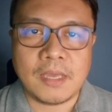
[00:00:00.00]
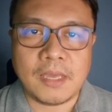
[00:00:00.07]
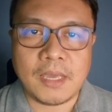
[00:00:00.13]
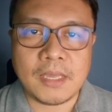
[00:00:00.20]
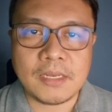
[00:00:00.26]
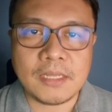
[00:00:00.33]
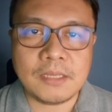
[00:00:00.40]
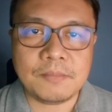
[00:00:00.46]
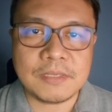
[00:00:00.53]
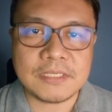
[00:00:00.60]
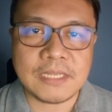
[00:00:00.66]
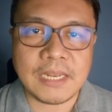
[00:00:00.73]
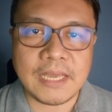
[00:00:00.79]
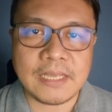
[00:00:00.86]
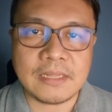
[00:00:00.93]
Any
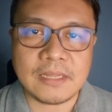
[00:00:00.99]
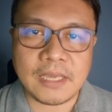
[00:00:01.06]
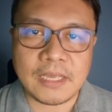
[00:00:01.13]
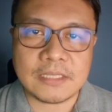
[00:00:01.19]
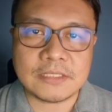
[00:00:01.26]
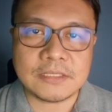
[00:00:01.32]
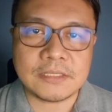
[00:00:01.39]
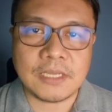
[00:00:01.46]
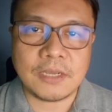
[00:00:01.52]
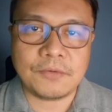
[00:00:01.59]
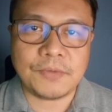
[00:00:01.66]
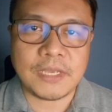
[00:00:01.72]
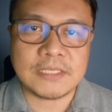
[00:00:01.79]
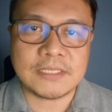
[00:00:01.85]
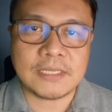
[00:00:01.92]
misaligned dates
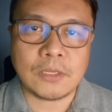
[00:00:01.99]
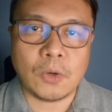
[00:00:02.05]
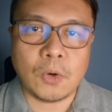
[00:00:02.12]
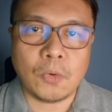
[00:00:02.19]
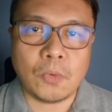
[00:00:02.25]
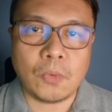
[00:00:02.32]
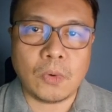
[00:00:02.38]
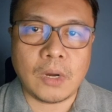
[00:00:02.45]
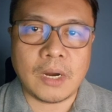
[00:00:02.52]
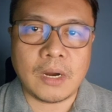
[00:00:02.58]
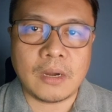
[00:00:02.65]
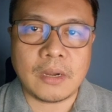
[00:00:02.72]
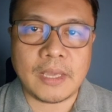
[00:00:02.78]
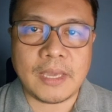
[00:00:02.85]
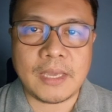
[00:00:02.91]
raise an
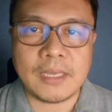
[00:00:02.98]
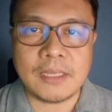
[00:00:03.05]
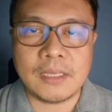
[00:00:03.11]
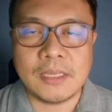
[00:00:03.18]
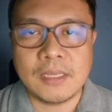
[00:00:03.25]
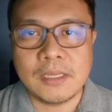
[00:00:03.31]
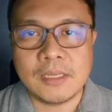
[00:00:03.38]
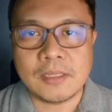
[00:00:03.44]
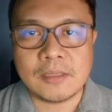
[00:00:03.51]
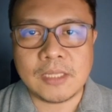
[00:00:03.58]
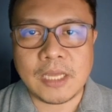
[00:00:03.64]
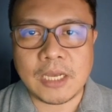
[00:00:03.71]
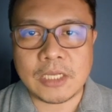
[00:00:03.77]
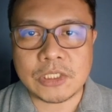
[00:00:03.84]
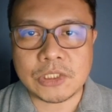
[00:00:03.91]

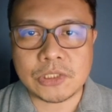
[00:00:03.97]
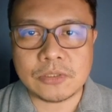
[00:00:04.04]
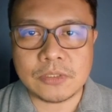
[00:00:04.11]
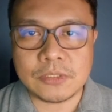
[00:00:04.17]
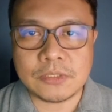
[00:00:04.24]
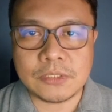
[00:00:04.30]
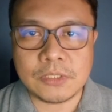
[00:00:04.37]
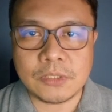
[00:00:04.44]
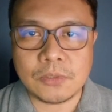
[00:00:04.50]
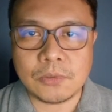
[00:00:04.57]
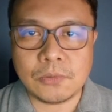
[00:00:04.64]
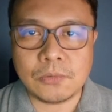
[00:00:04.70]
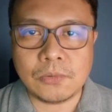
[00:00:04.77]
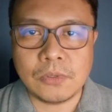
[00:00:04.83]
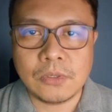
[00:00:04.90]

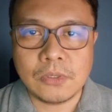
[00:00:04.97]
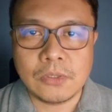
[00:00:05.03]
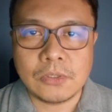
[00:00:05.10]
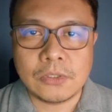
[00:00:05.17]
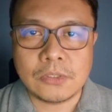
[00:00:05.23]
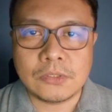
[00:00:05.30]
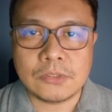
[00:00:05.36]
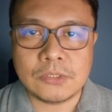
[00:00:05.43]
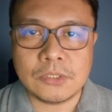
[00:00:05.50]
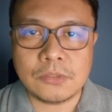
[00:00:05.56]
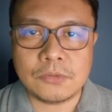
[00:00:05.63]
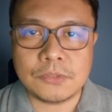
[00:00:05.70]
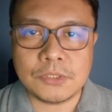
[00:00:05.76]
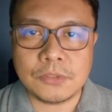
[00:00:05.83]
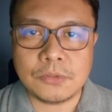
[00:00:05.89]

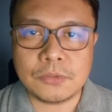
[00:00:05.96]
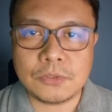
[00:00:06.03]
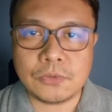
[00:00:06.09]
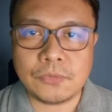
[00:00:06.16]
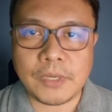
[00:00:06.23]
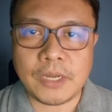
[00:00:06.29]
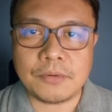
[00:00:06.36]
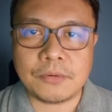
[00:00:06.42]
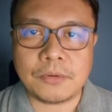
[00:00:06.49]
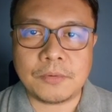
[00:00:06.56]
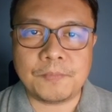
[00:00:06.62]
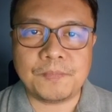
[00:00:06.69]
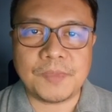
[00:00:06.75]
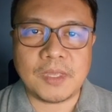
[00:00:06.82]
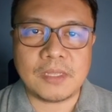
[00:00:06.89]
ORA-0002
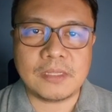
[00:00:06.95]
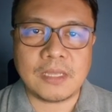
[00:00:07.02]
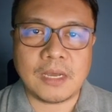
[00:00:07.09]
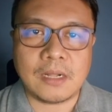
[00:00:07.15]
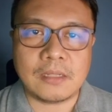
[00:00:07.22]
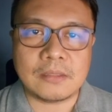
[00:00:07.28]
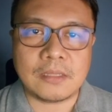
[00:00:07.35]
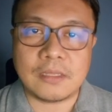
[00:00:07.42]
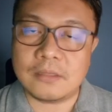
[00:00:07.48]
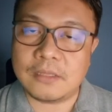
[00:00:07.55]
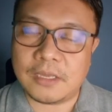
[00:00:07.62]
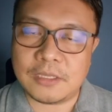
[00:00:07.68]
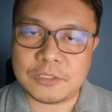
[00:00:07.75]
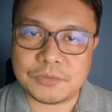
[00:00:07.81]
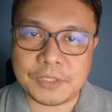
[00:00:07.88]
error and halt
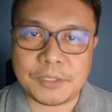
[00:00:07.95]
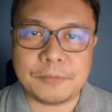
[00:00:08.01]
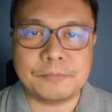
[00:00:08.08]
the entry.